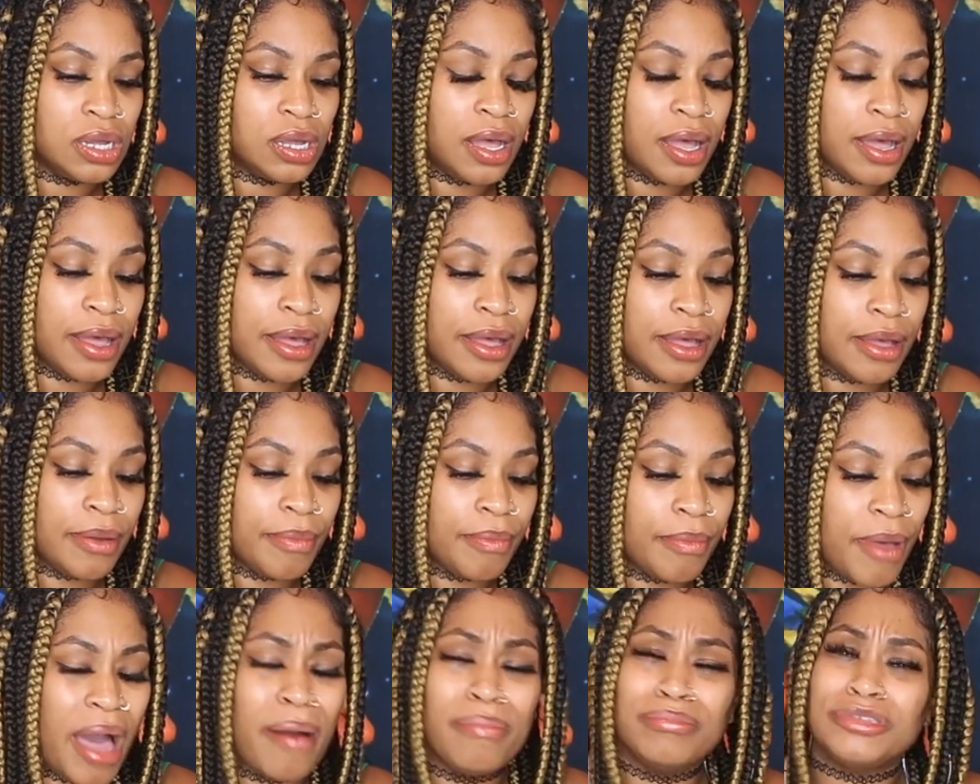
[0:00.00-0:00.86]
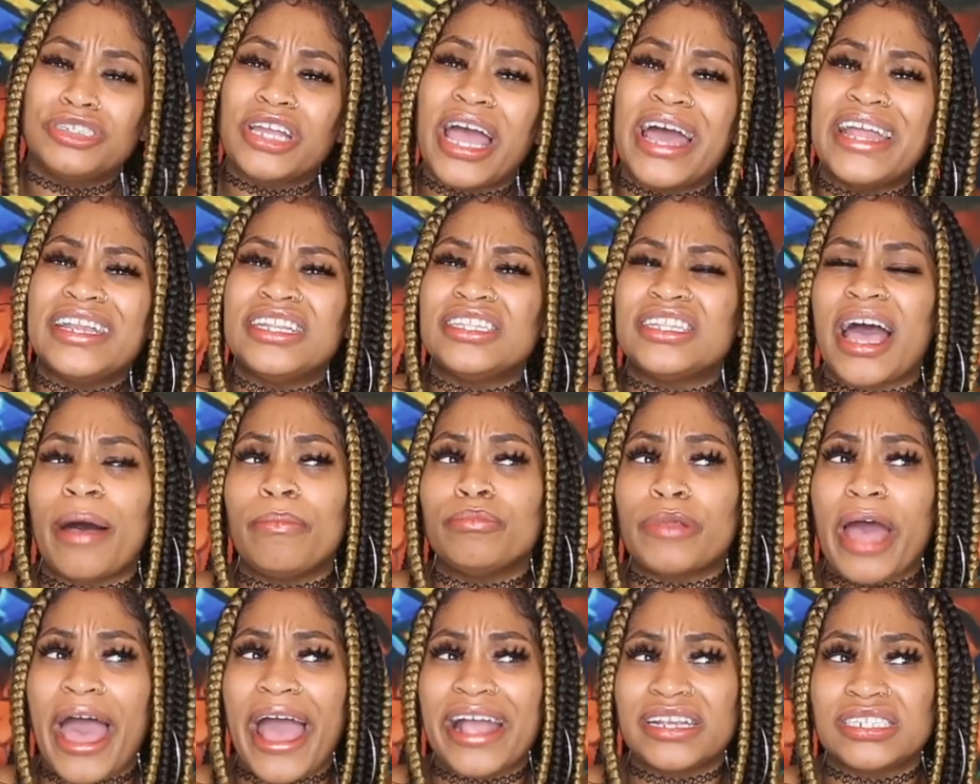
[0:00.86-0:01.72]
I'm
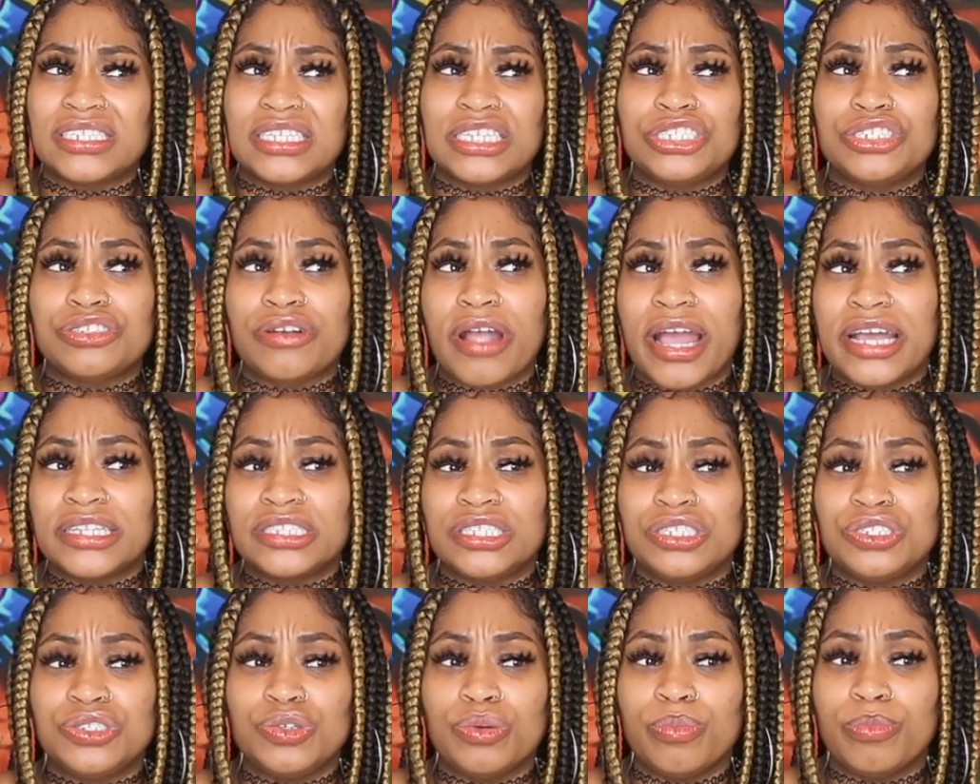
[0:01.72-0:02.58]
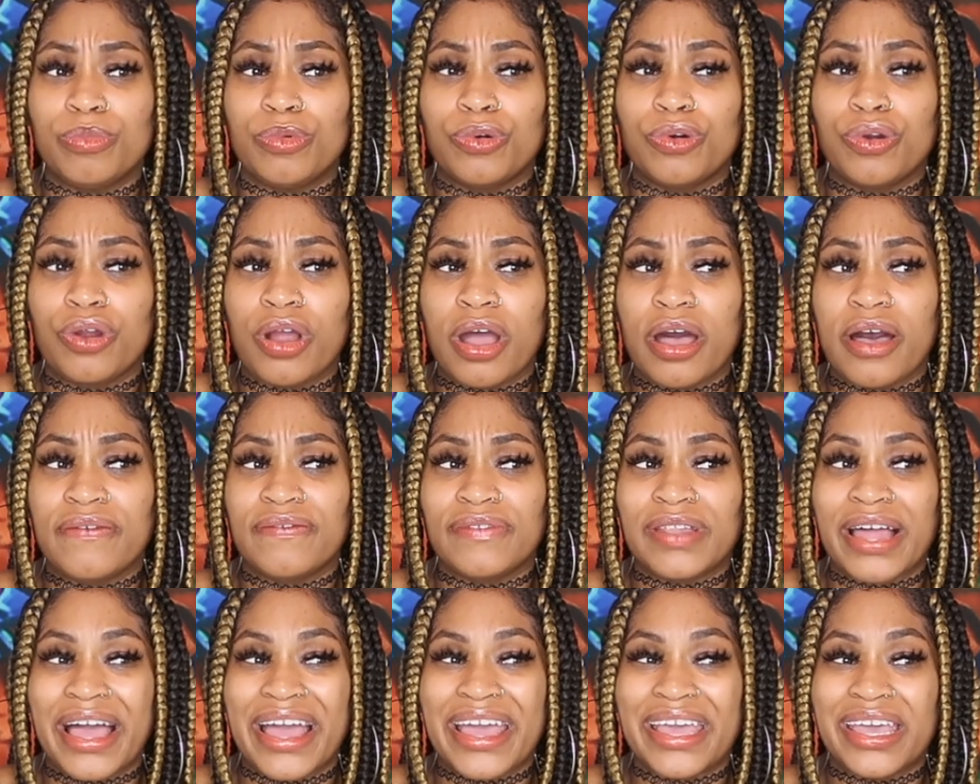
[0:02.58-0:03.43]
actually trying to do more
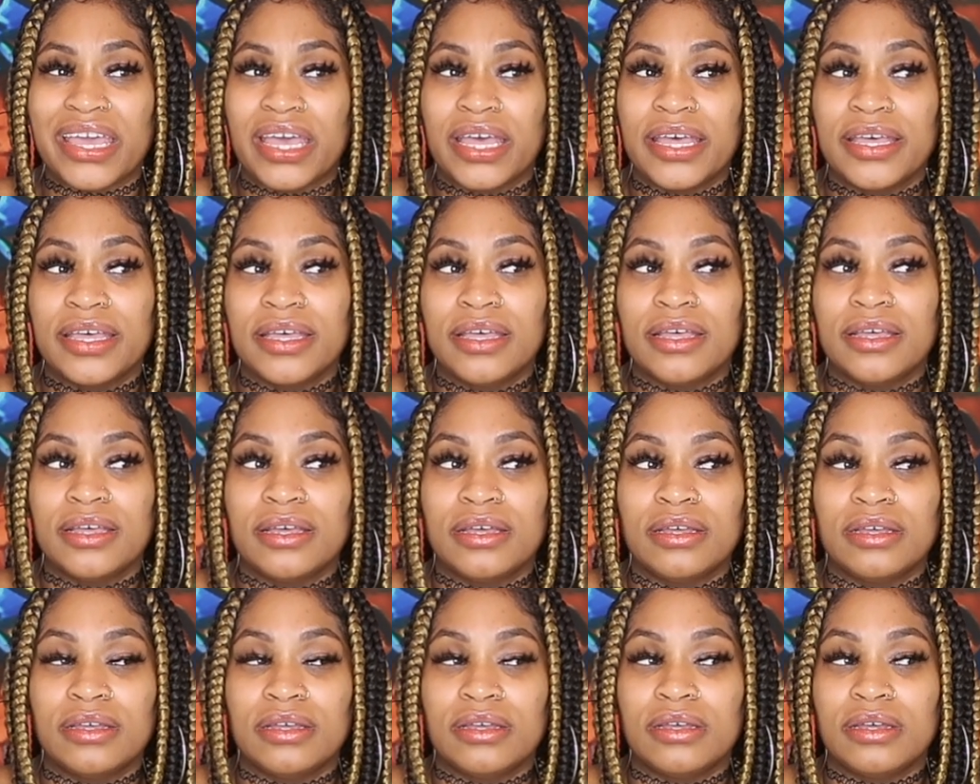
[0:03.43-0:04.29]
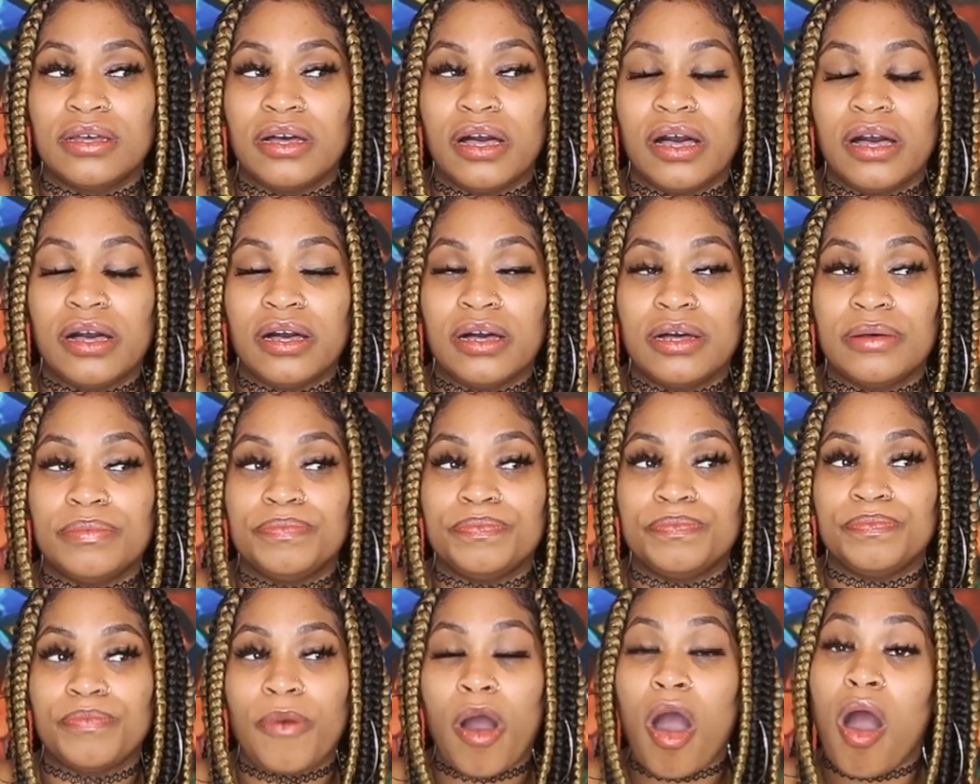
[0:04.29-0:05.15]
of like
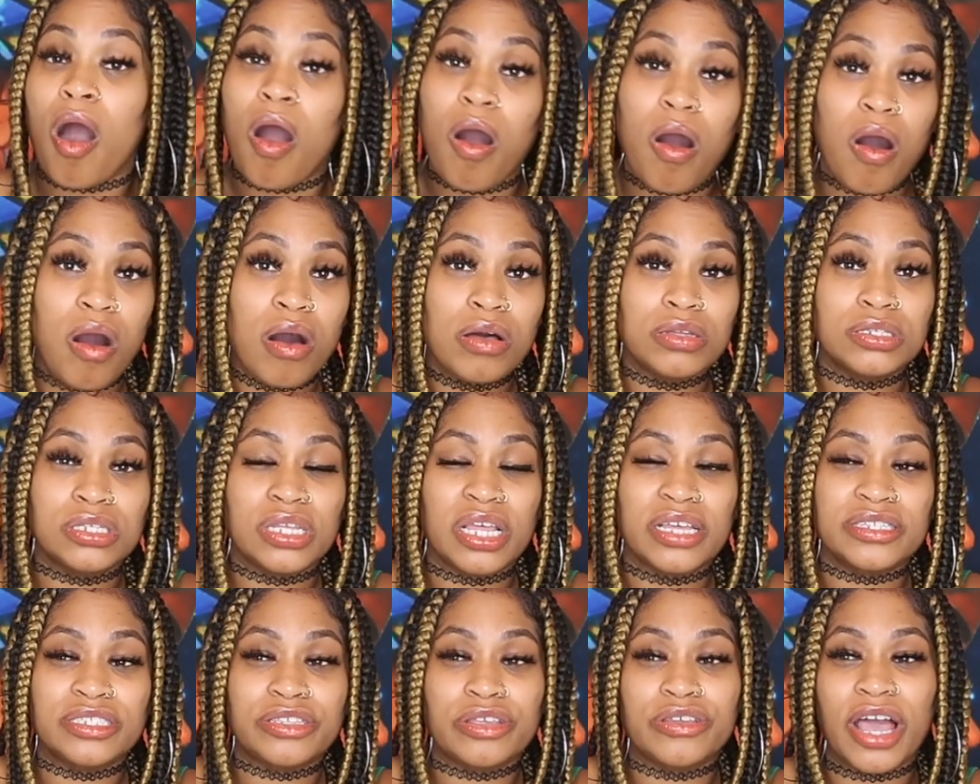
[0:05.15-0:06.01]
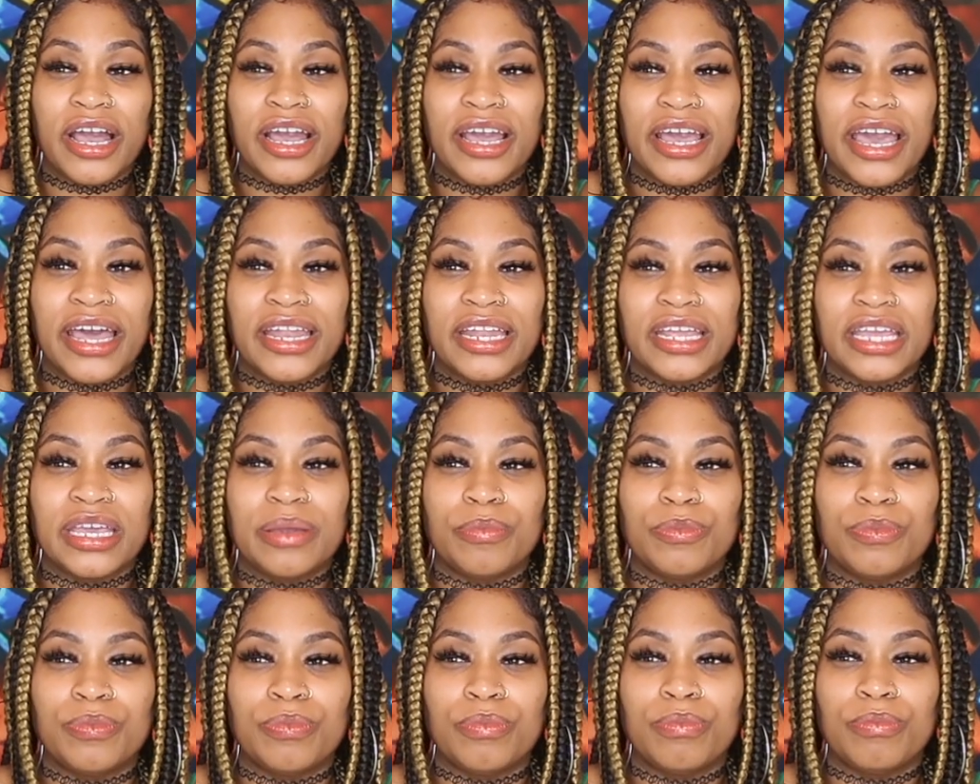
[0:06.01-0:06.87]
hauls, so y'all can kind of
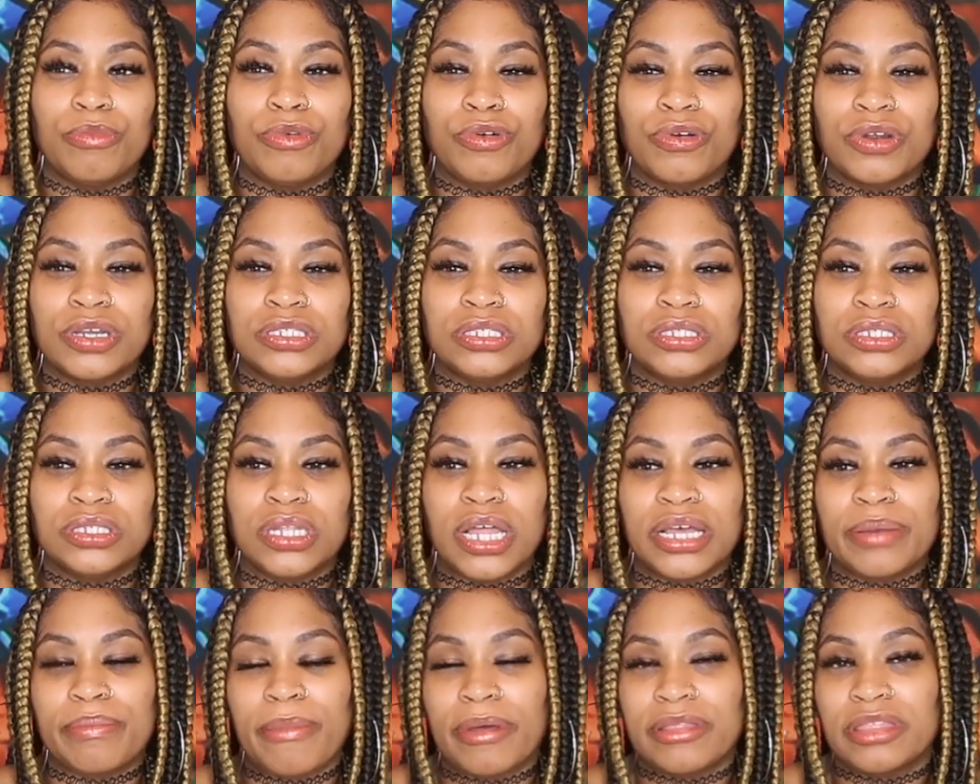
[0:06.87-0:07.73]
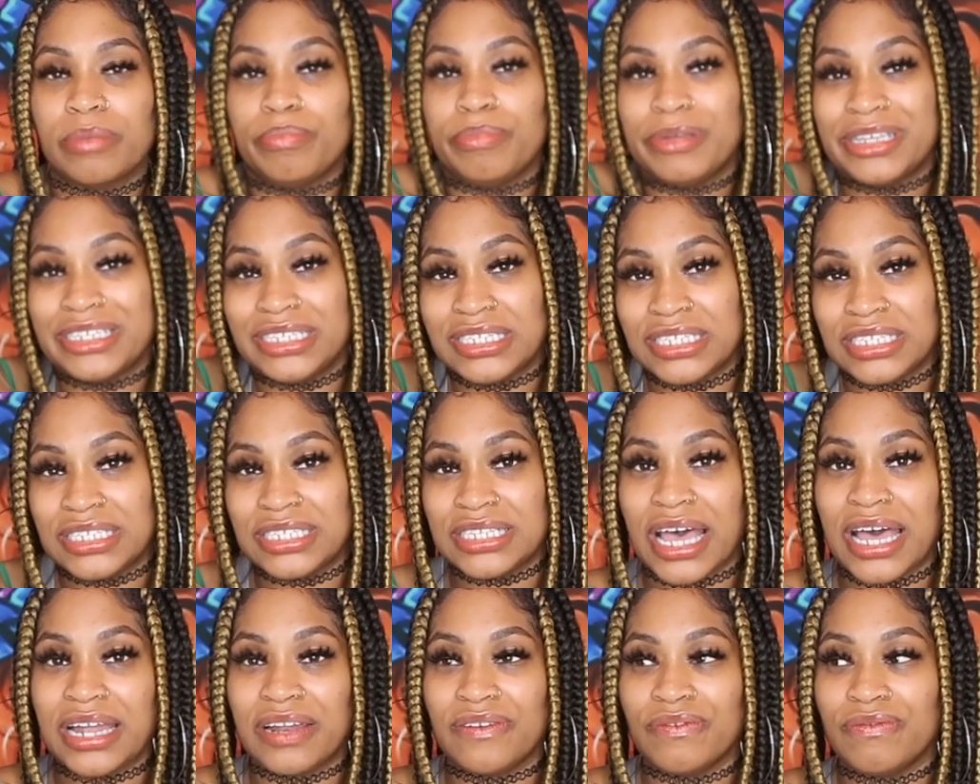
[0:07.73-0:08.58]
get more into like the business
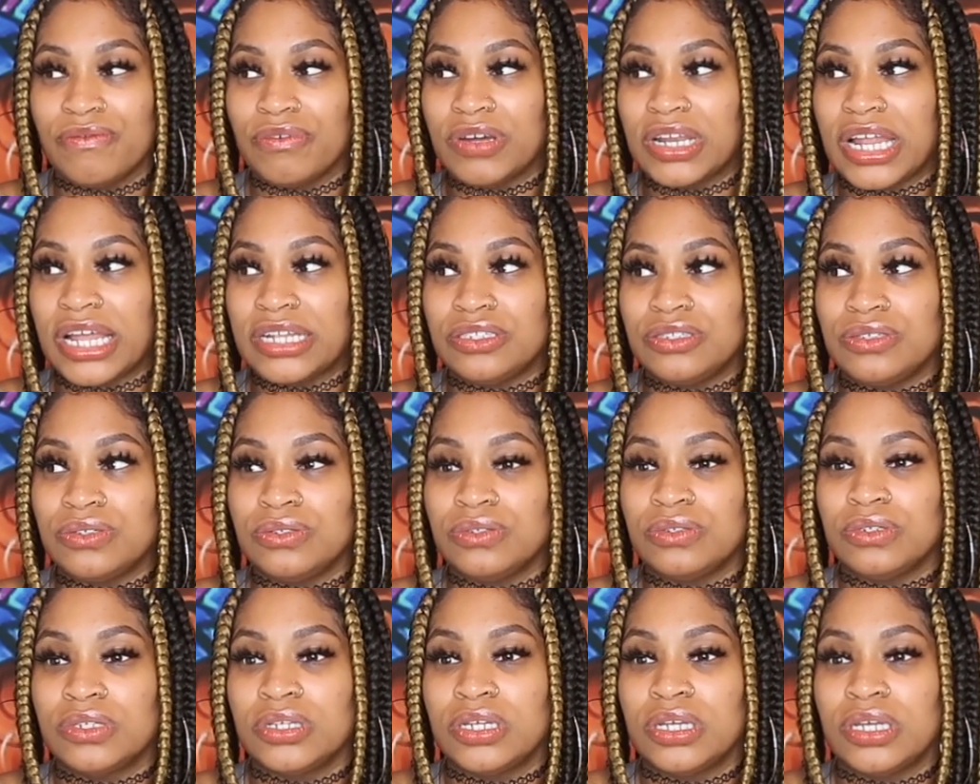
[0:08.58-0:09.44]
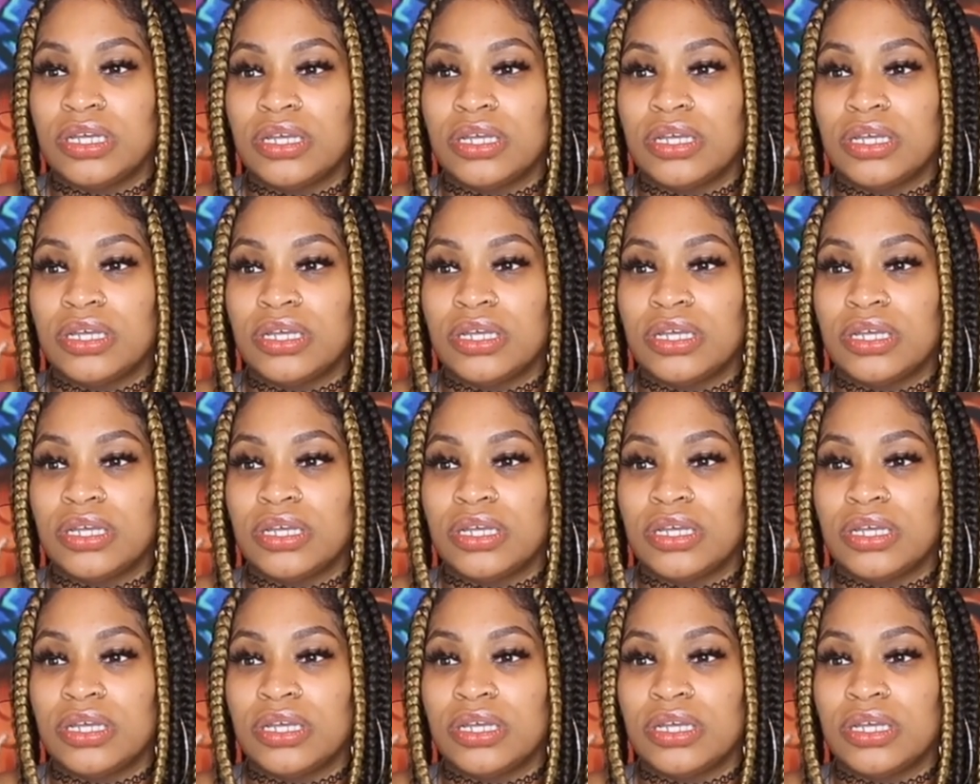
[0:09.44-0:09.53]
side of what I do.